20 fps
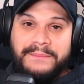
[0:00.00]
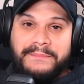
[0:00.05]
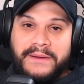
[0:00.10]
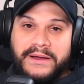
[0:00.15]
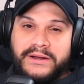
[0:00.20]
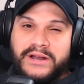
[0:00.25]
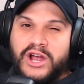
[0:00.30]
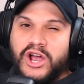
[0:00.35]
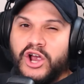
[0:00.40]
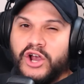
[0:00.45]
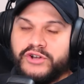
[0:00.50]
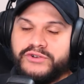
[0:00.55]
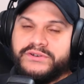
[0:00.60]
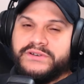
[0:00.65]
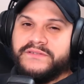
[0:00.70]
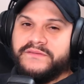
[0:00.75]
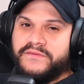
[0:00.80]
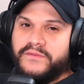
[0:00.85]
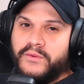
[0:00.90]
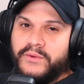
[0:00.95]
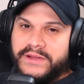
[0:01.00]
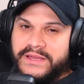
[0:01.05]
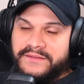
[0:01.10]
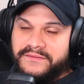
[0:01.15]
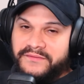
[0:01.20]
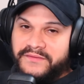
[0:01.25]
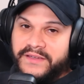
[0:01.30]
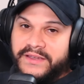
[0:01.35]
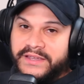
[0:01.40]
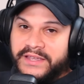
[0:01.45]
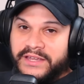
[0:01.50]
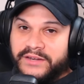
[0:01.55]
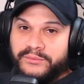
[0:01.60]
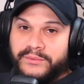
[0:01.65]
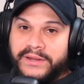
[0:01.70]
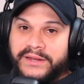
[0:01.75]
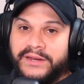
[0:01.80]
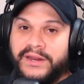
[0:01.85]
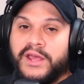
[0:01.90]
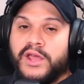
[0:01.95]
about 140 effect hit
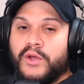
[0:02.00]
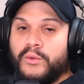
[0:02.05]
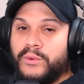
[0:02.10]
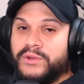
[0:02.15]
rate,